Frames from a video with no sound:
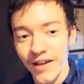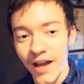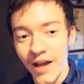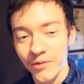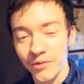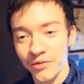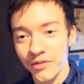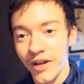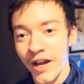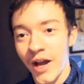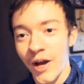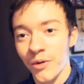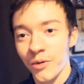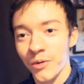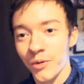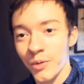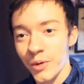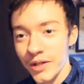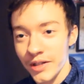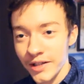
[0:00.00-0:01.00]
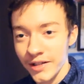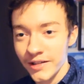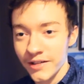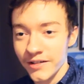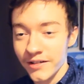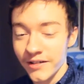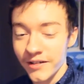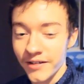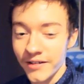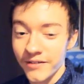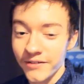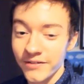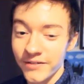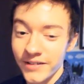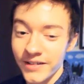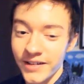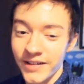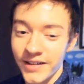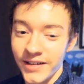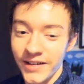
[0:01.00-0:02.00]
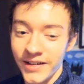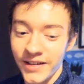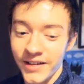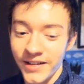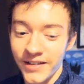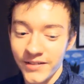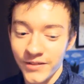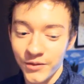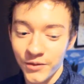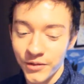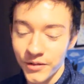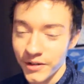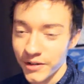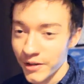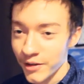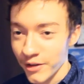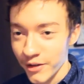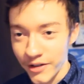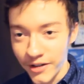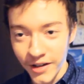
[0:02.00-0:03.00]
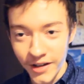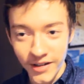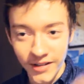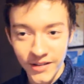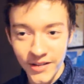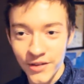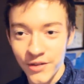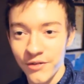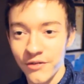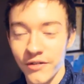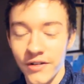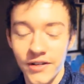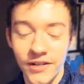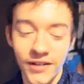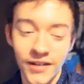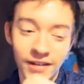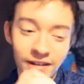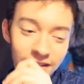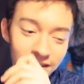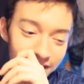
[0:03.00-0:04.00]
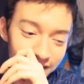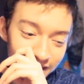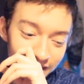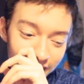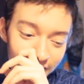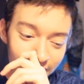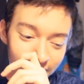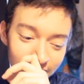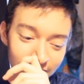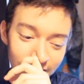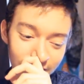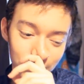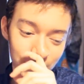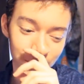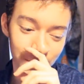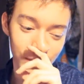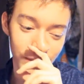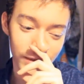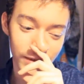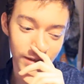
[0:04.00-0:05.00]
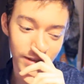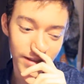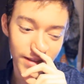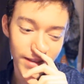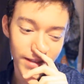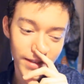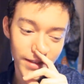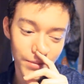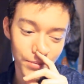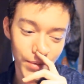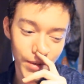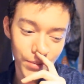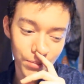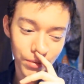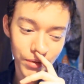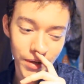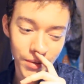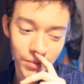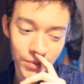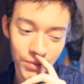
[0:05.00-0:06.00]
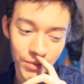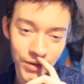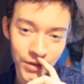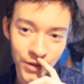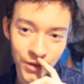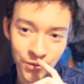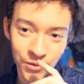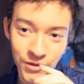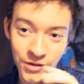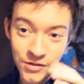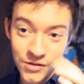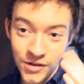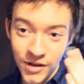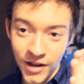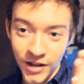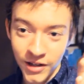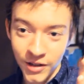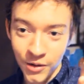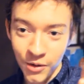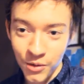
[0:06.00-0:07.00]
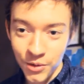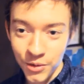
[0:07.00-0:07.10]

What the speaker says: After an hour, we get it off, and we're like, oh god, this is great. But the big problem was there was a giant